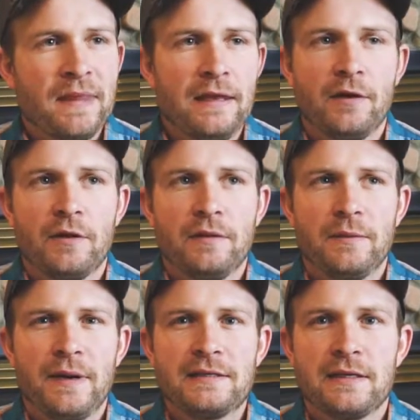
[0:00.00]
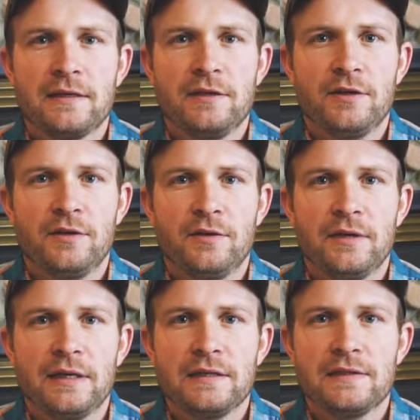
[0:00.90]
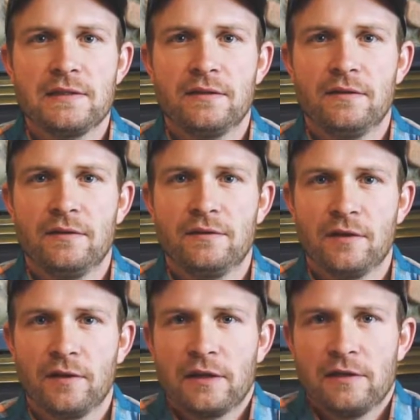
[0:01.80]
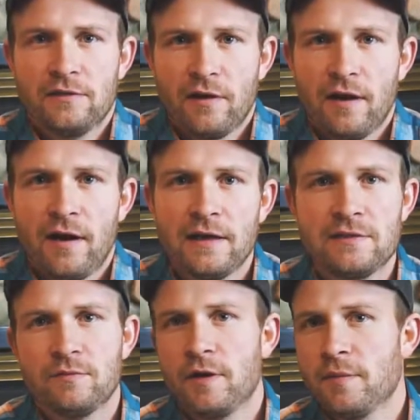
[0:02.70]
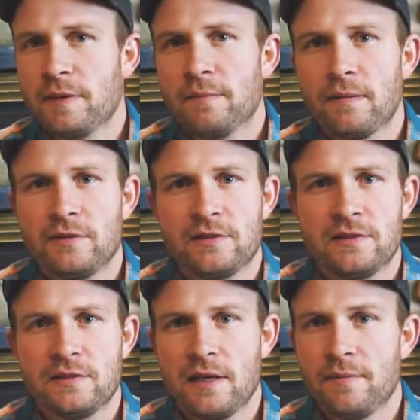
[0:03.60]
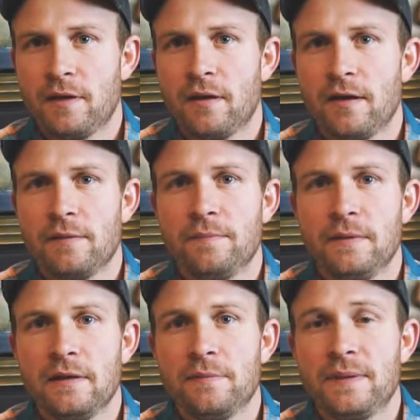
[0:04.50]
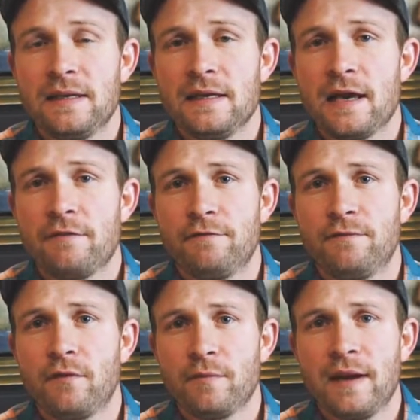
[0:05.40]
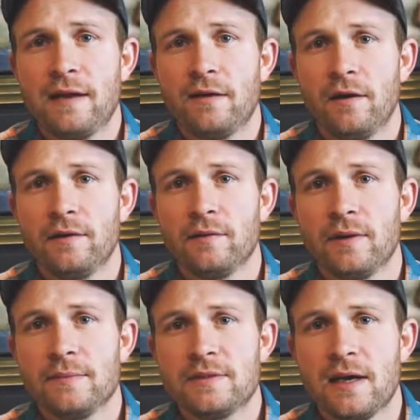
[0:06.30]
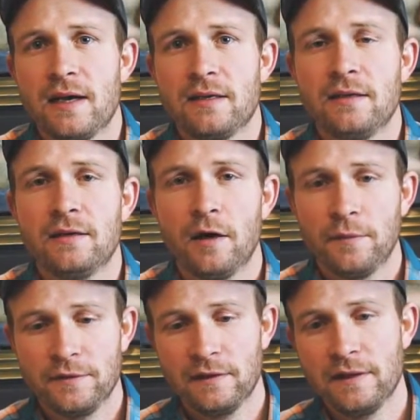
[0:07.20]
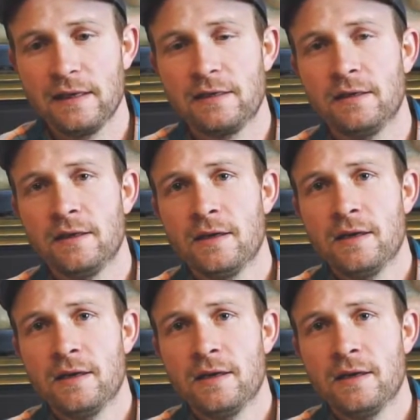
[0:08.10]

the best thing to do is to look at the draw odds. Wyoming publishes them in a PDF format on their website. I'll put the link